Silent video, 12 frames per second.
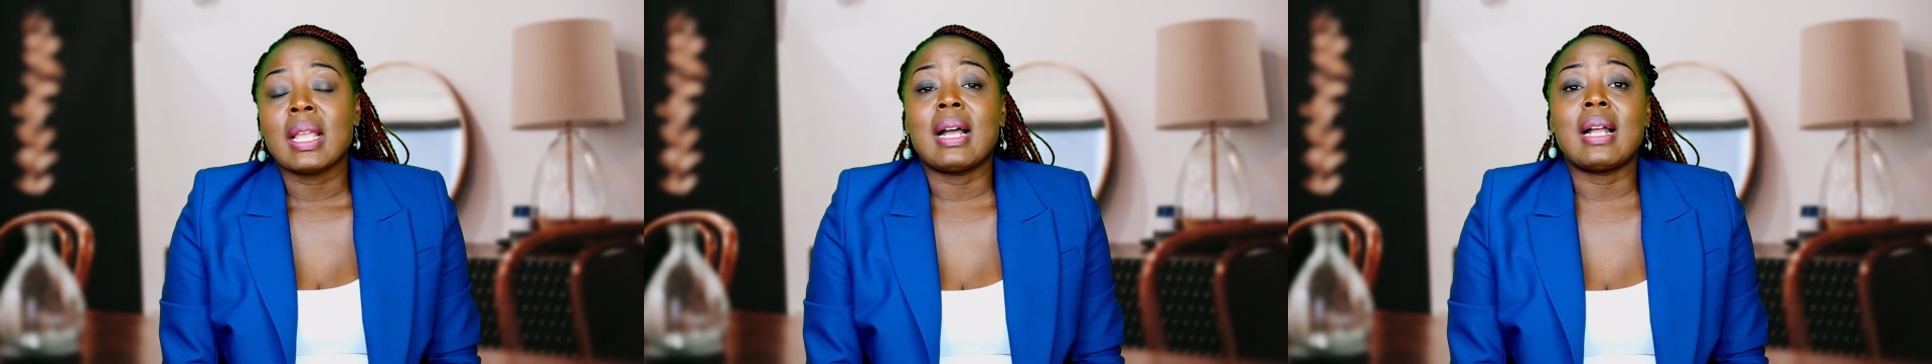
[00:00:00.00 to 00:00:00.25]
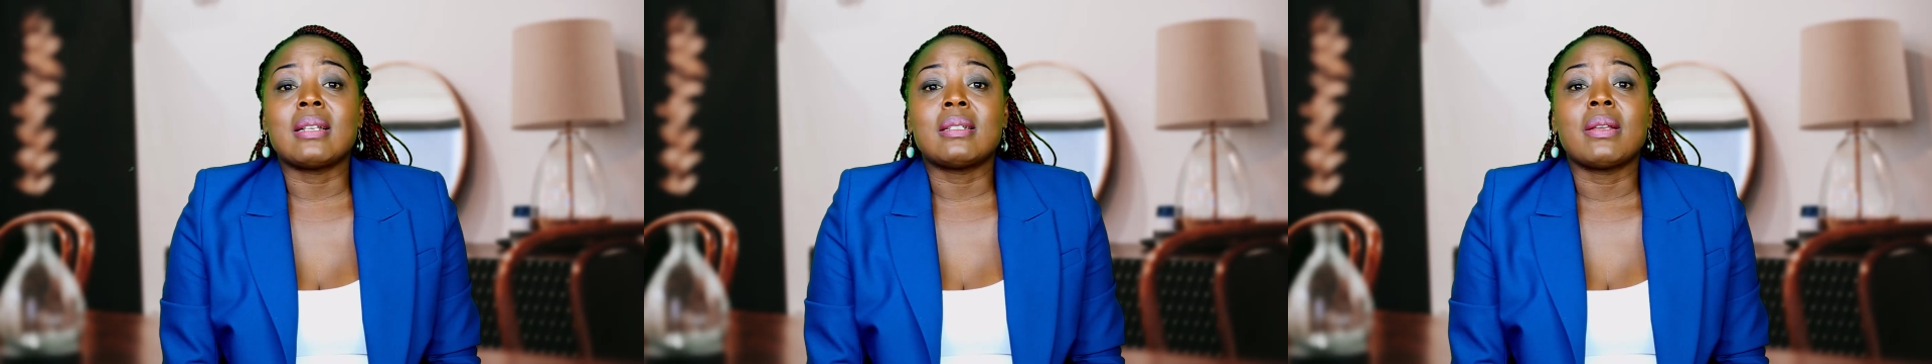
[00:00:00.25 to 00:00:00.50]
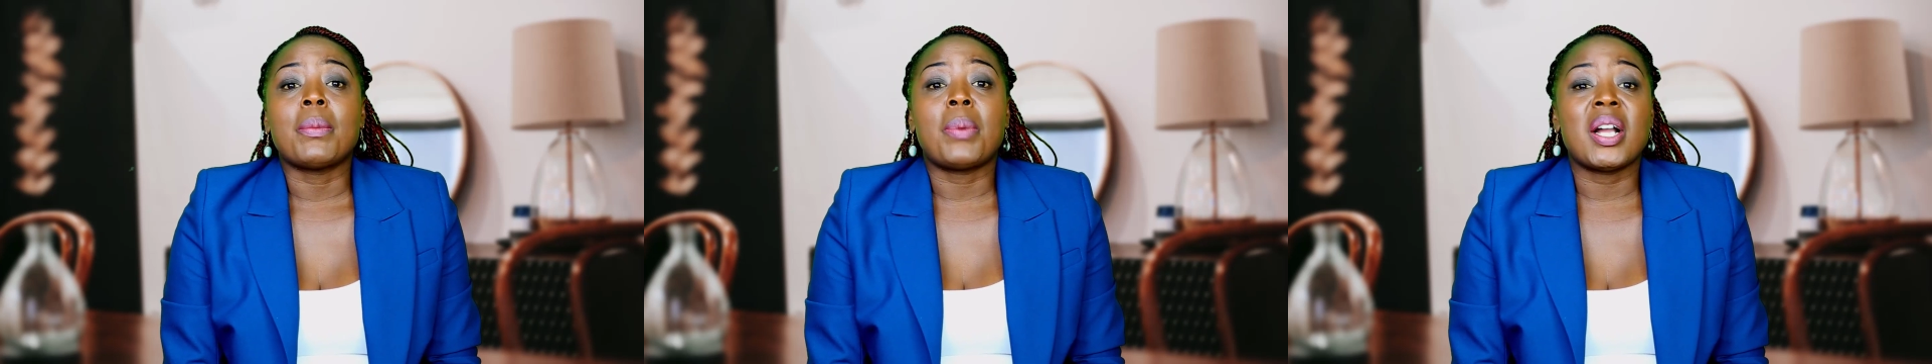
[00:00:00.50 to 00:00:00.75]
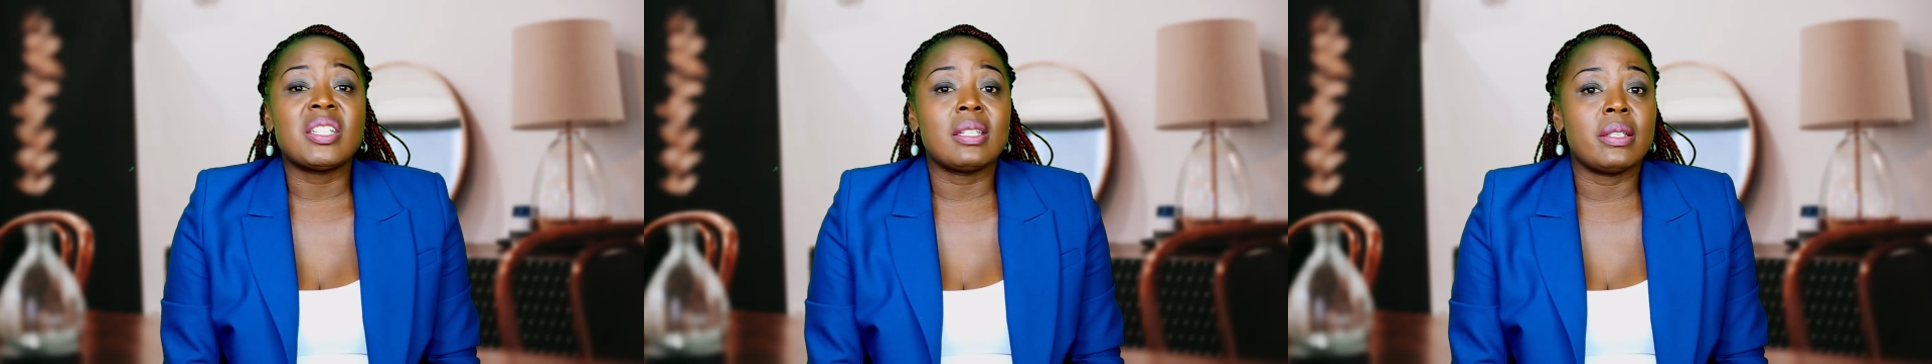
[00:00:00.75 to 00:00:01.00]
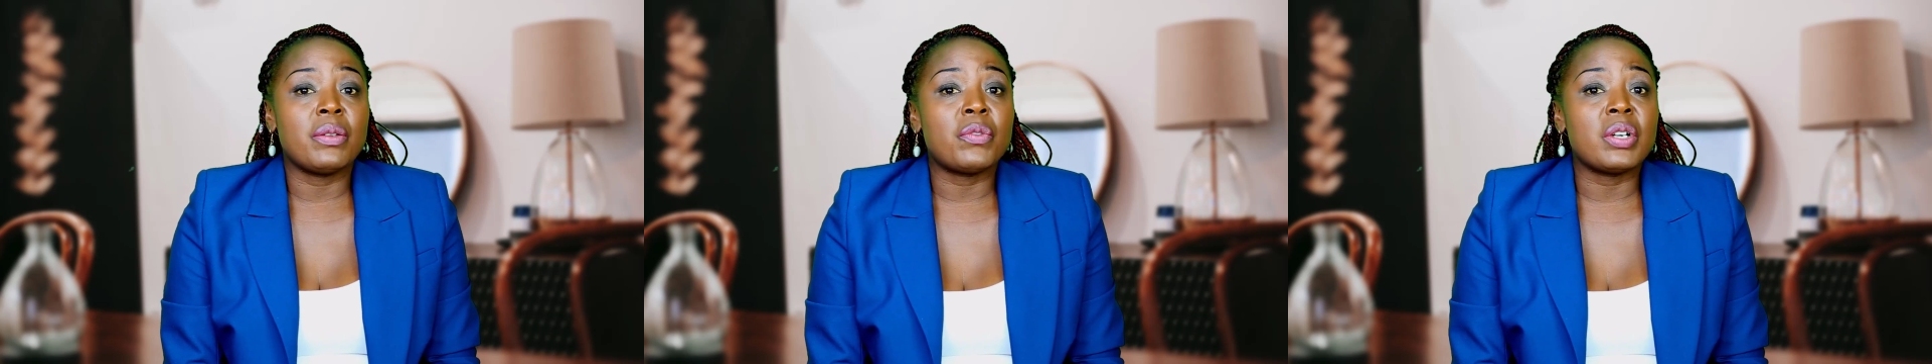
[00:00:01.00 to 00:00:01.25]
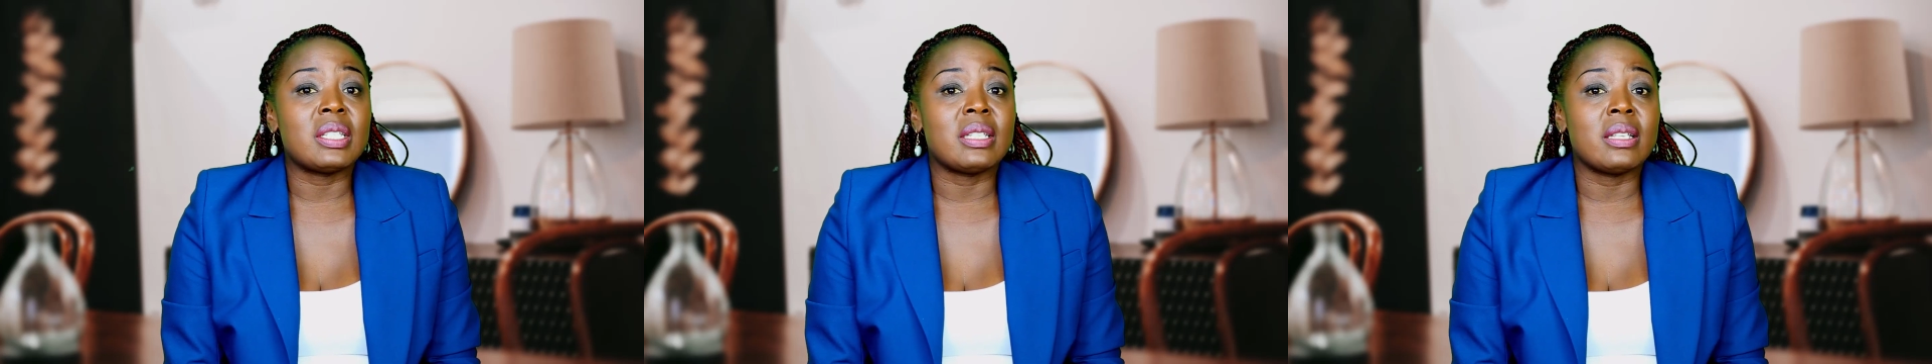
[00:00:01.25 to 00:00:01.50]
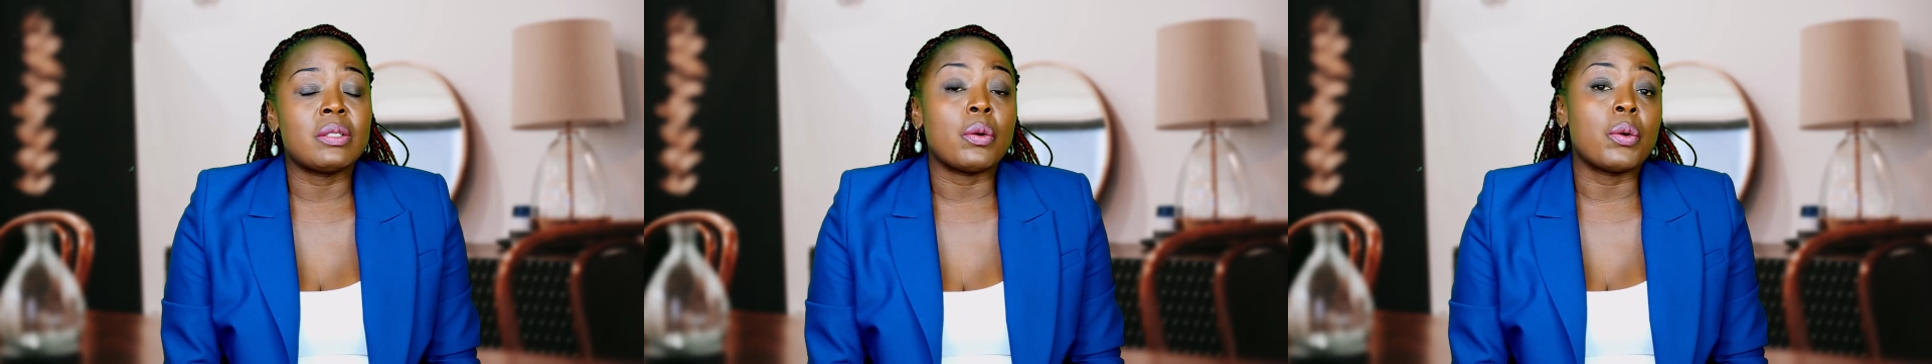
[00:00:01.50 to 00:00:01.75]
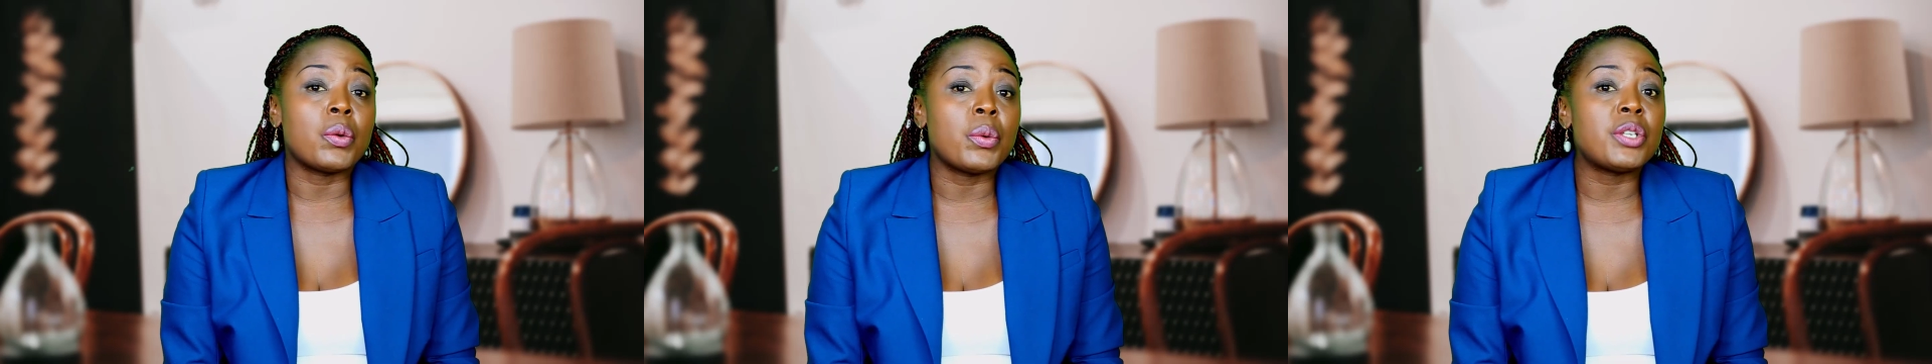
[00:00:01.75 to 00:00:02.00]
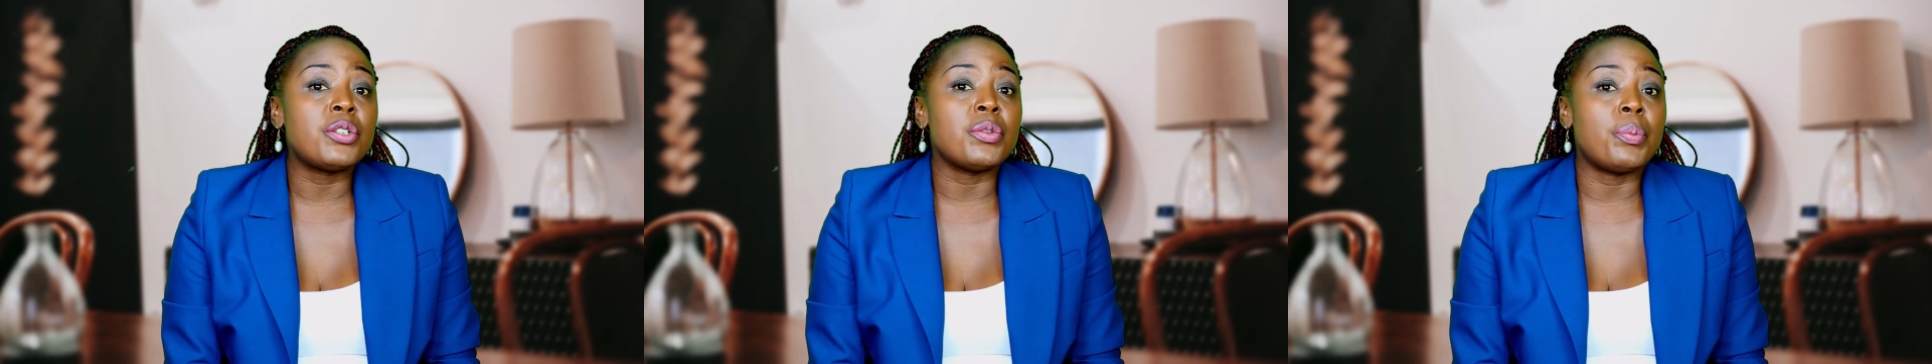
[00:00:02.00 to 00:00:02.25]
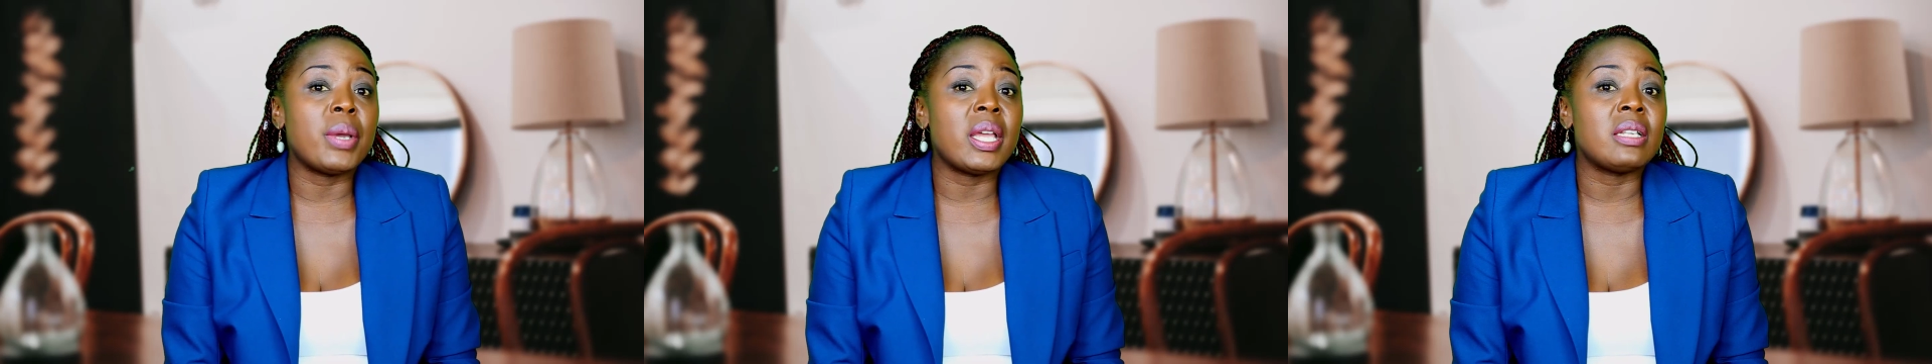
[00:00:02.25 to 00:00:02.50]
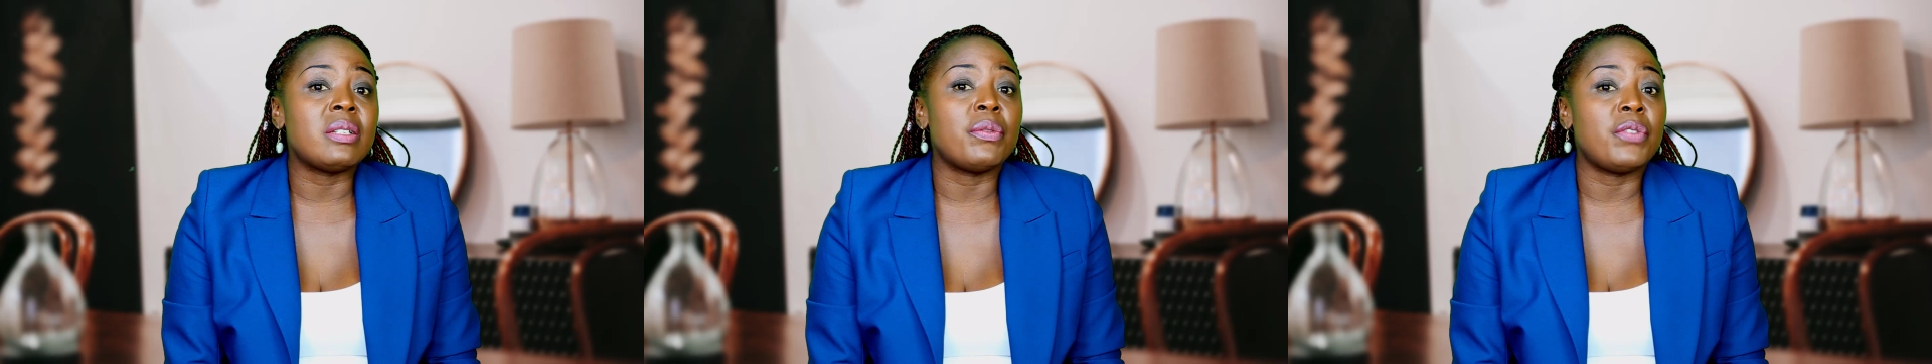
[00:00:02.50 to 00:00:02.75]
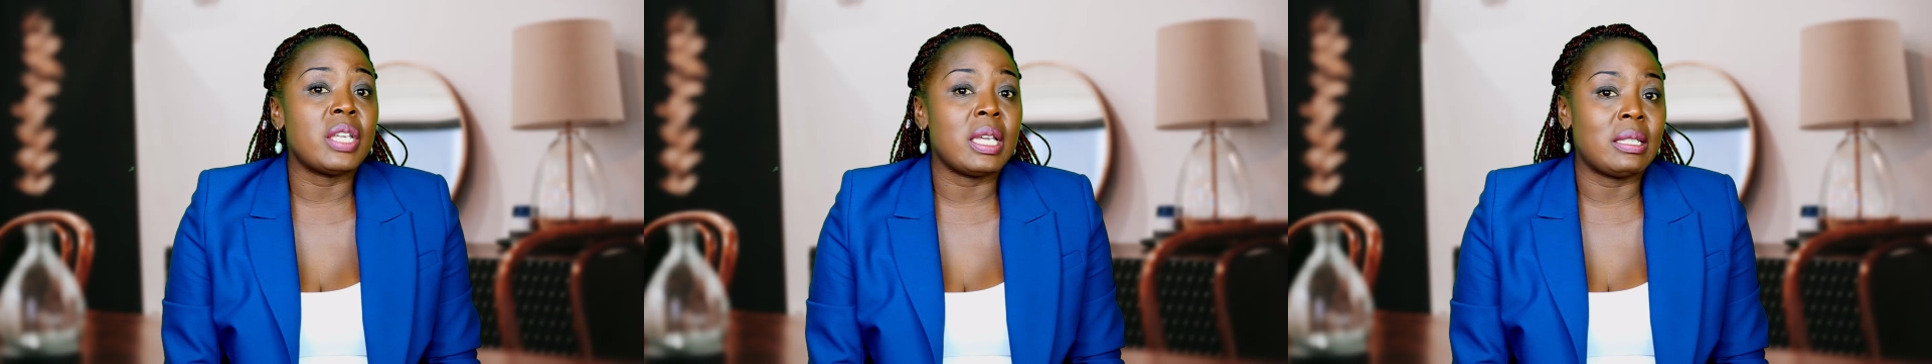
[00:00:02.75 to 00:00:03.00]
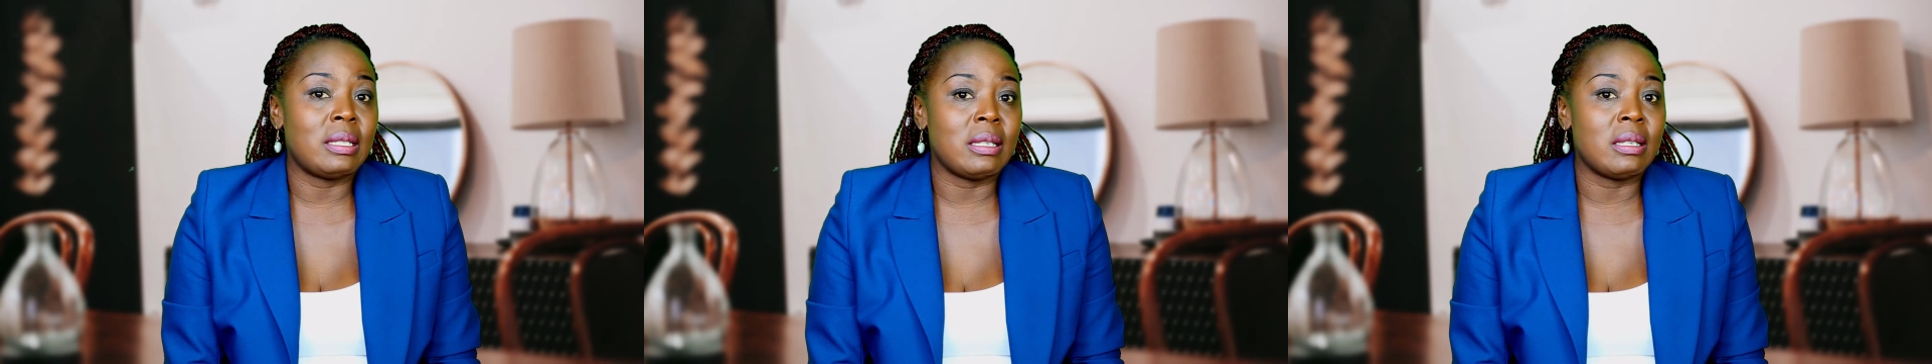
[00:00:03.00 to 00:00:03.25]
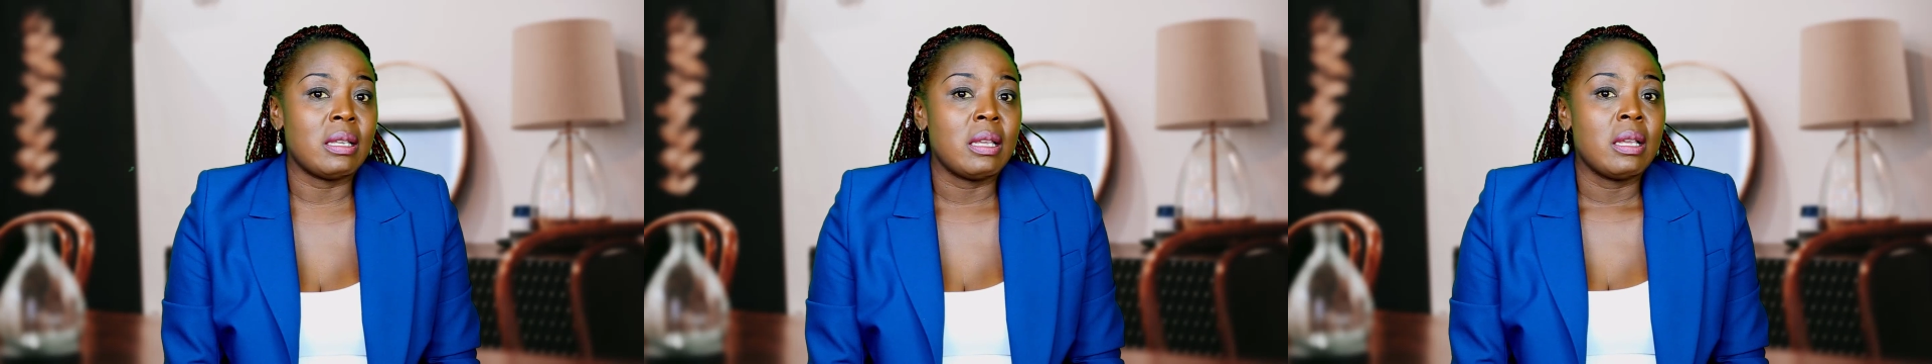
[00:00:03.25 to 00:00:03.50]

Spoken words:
and purchase invoices on which you paid VAT.